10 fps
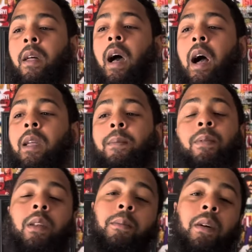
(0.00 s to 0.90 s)
I can
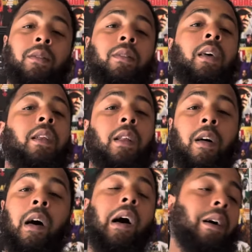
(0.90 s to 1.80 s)
pretty much say that
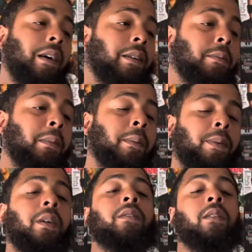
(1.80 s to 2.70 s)
I
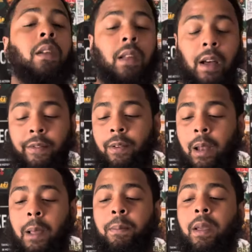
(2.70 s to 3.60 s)
feel
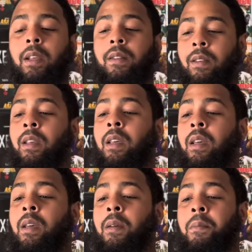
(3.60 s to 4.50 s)
like Beans
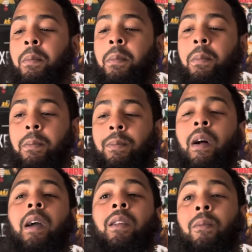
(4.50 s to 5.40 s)

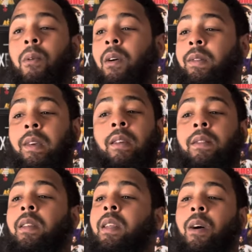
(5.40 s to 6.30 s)
probably done walked
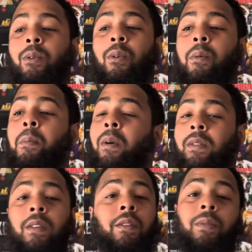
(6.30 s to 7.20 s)
Jay-Z down on most
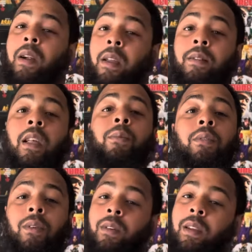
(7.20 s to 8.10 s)
of the tracks they
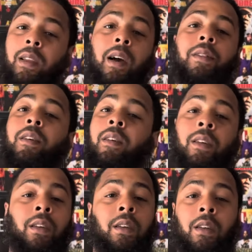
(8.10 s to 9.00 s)
was on together.
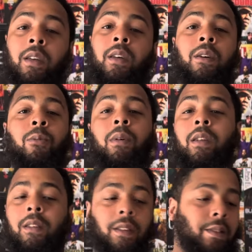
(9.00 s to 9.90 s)
We
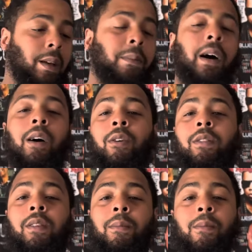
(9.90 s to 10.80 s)
could somehow,
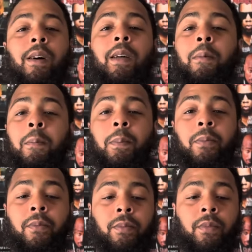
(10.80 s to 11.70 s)
some way,
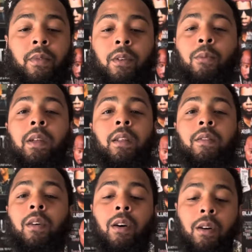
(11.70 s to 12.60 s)
we can
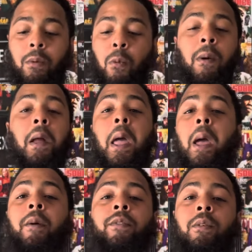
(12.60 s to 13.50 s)
talk Where
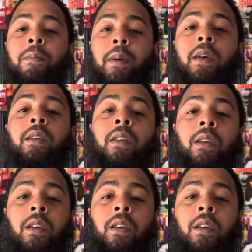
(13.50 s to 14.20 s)
Have You Been?